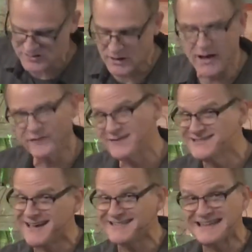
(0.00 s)
often
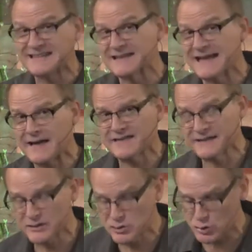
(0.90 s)
taught that the
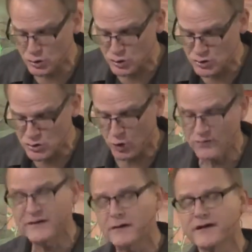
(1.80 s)
Catholic Church or
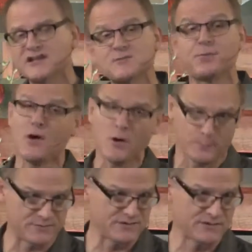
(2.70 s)
various
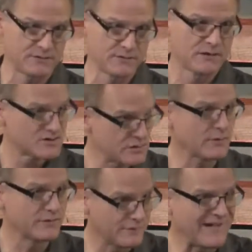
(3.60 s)
popes
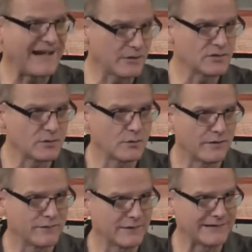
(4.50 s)
showed the value
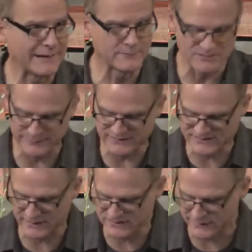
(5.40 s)
of their names to be
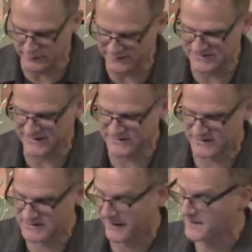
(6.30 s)

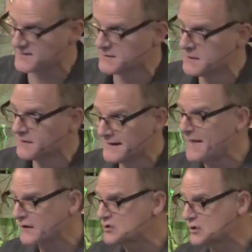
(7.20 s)
666. The
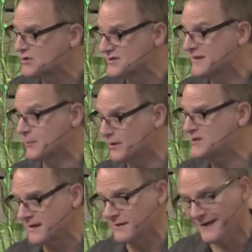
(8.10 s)
Catholic Church didn't
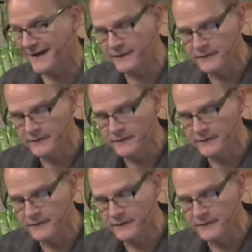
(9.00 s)
appreciate that.